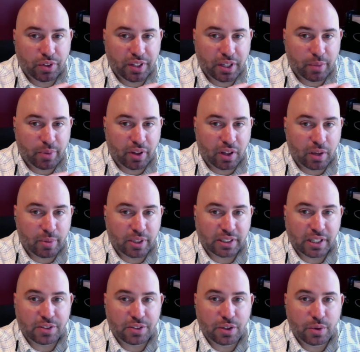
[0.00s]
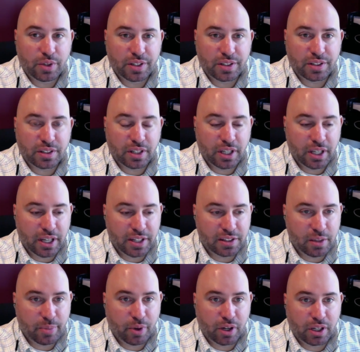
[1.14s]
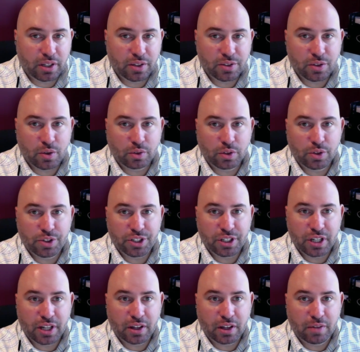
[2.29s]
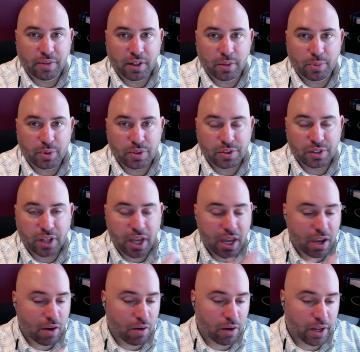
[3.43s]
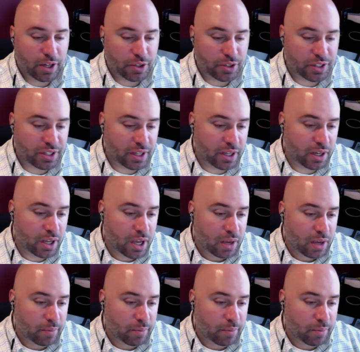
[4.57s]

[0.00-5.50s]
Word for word: compelling about that too is it, it's debunking this whole notion that the developers A, aren't interested,